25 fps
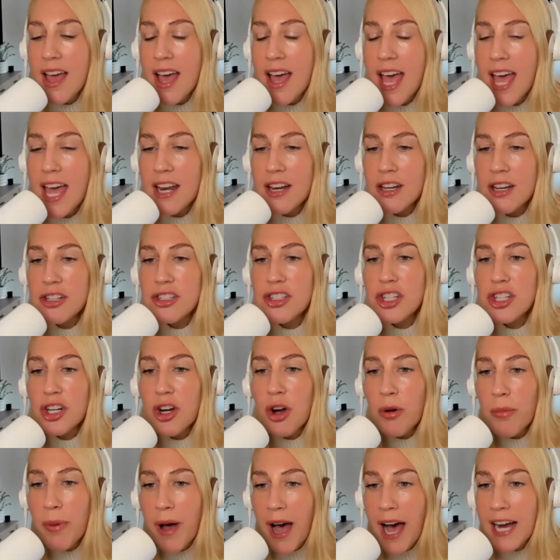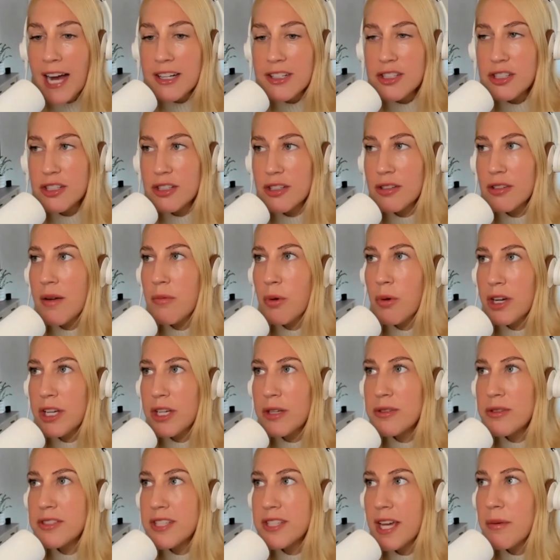And to go back to what
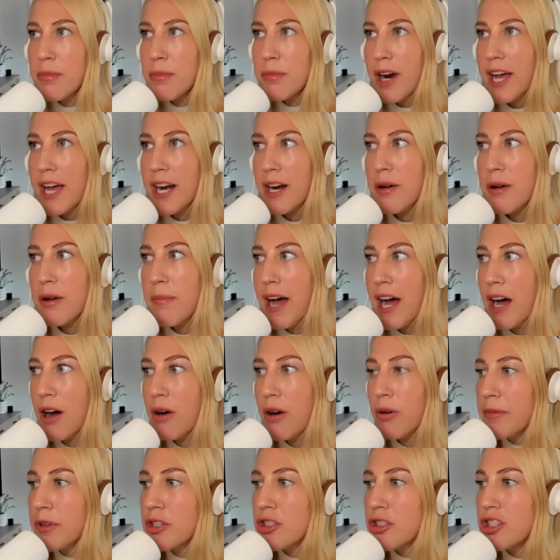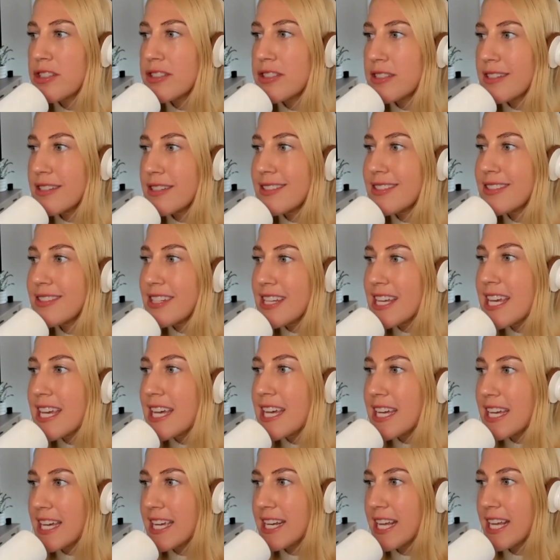you said, Brett, about just
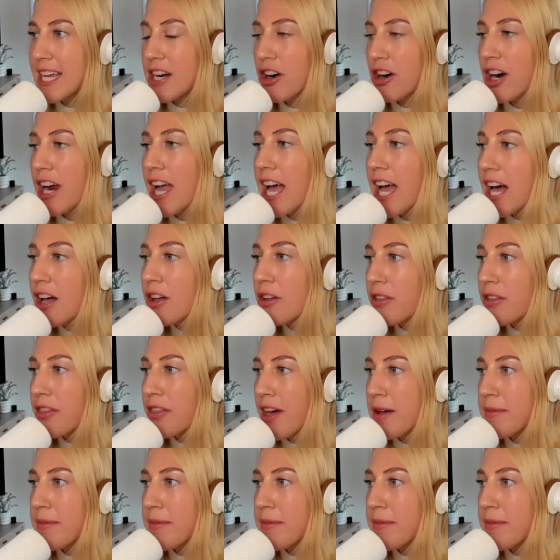seeing it in our health.